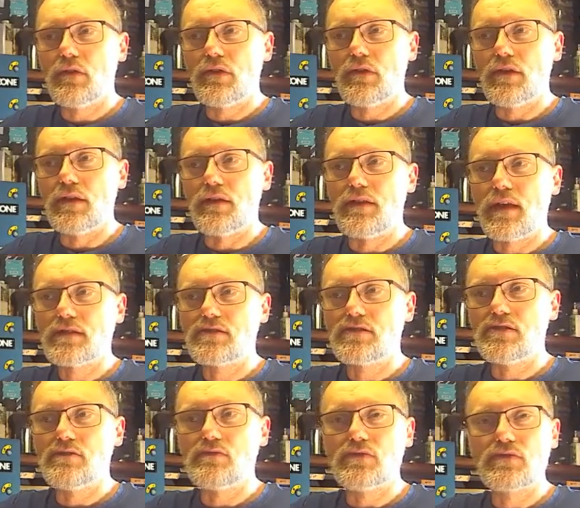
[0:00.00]
the
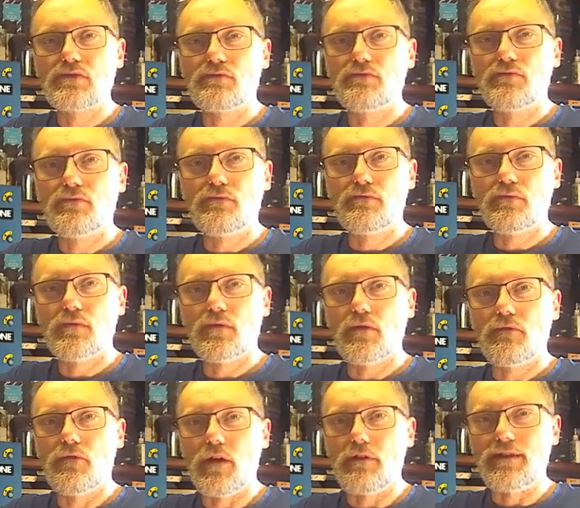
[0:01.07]
attitude was
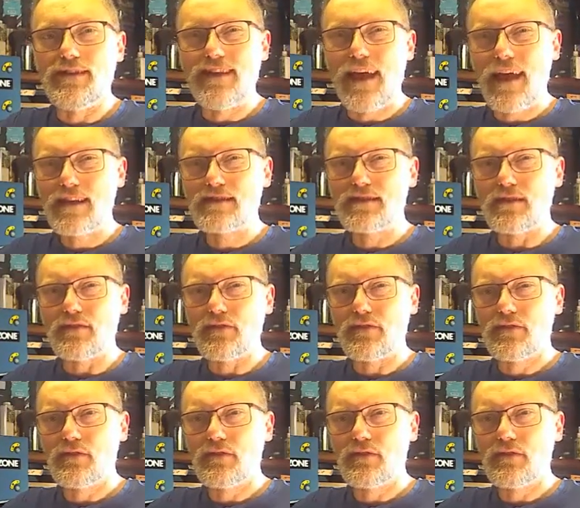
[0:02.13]
very negative